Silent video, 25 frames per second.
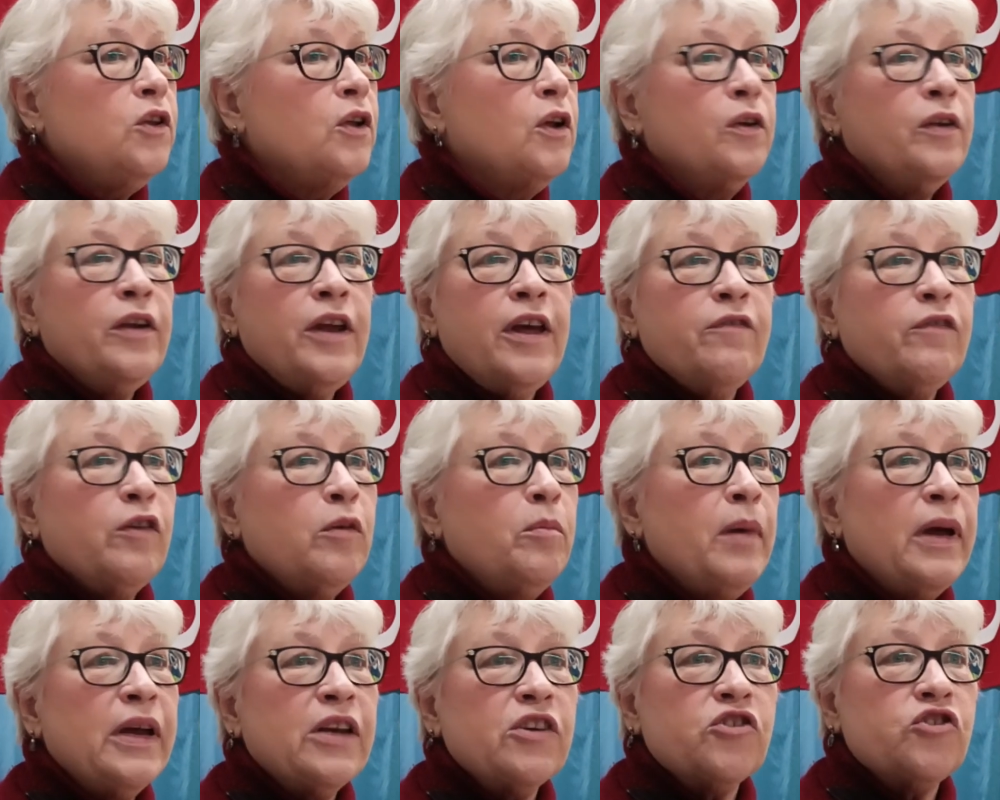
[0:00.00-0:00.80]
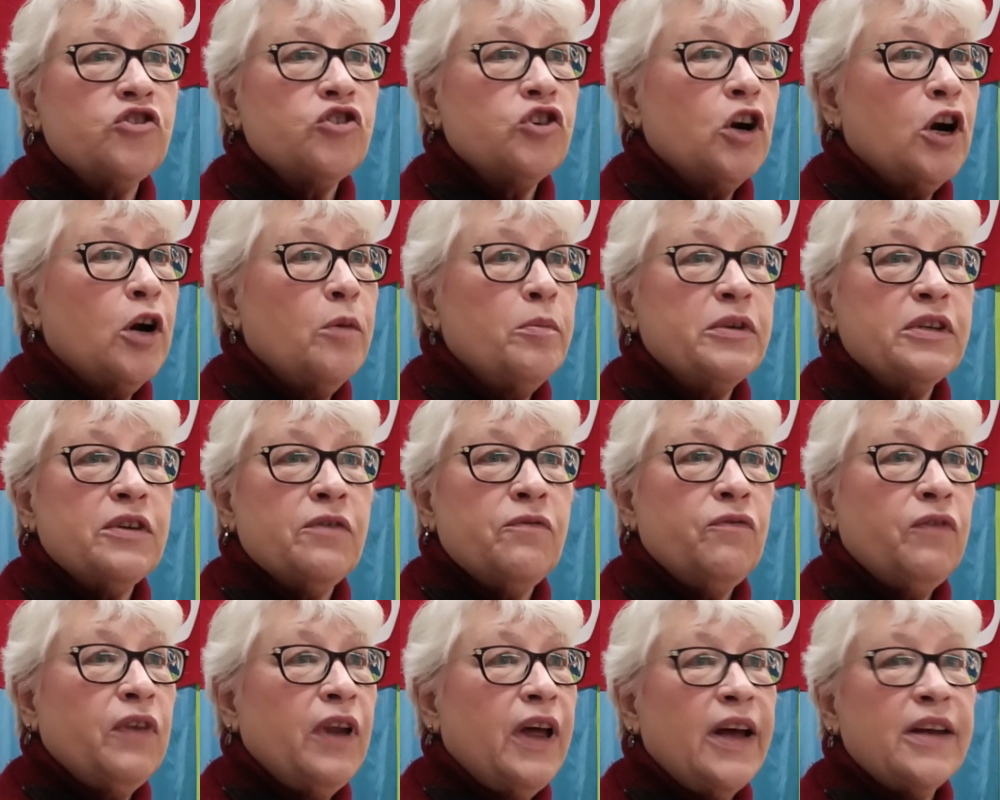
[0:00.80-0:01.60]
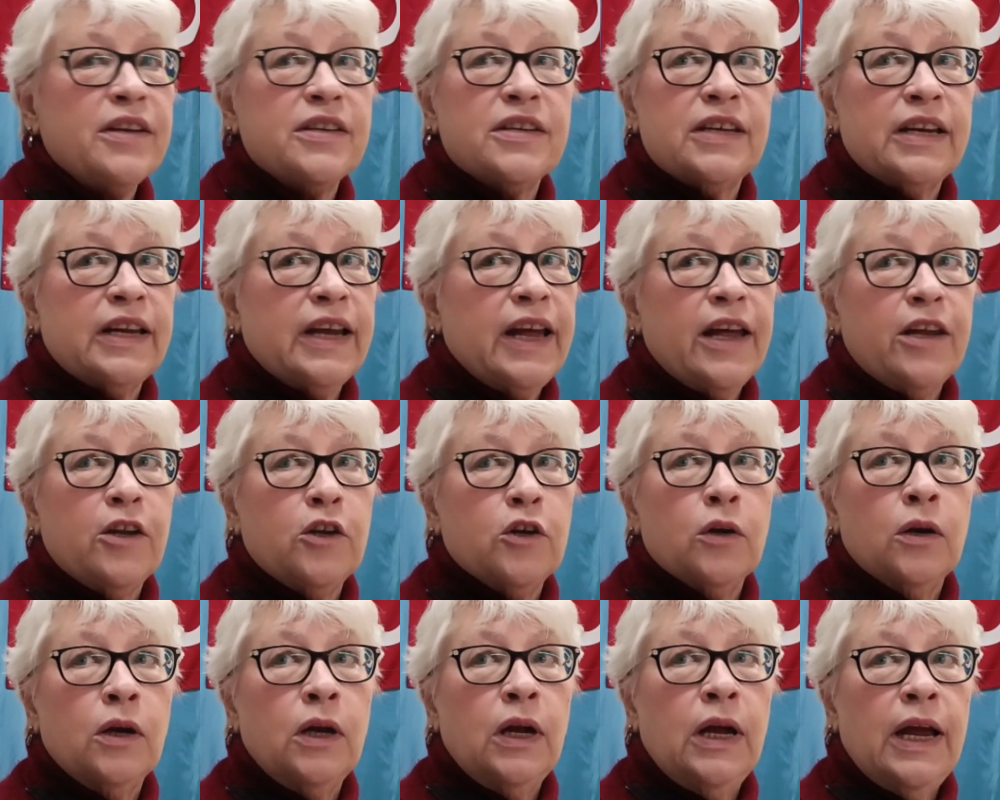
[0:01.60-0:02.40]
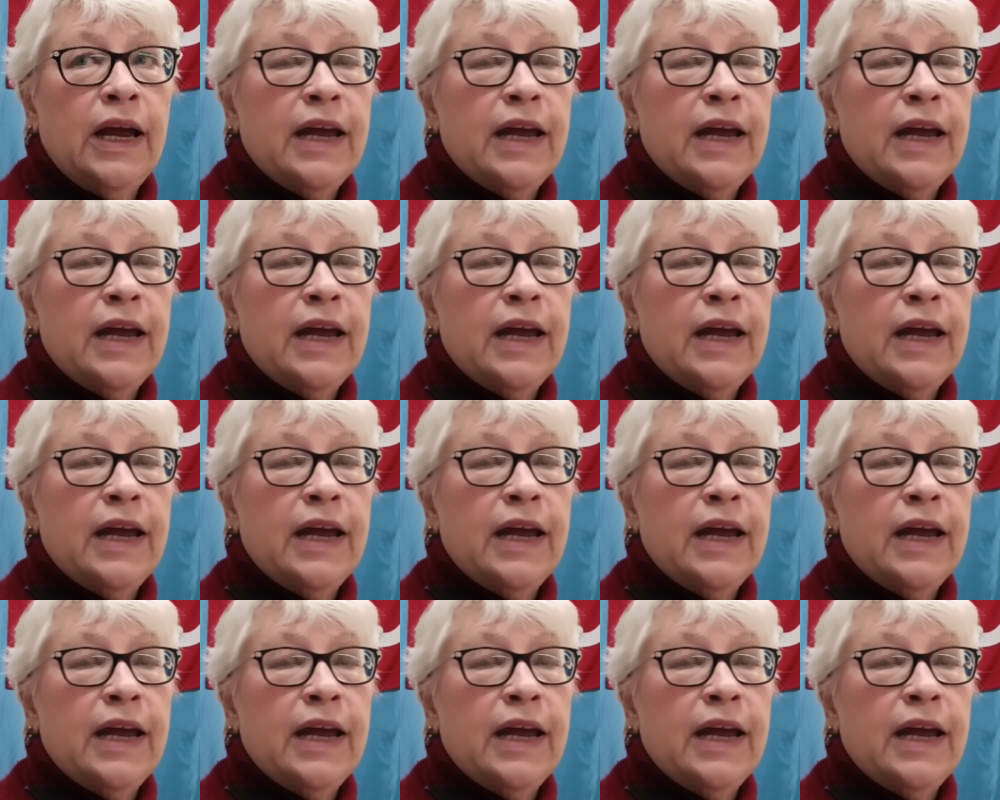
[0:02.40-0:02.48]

They'll never mix sharps and flats together.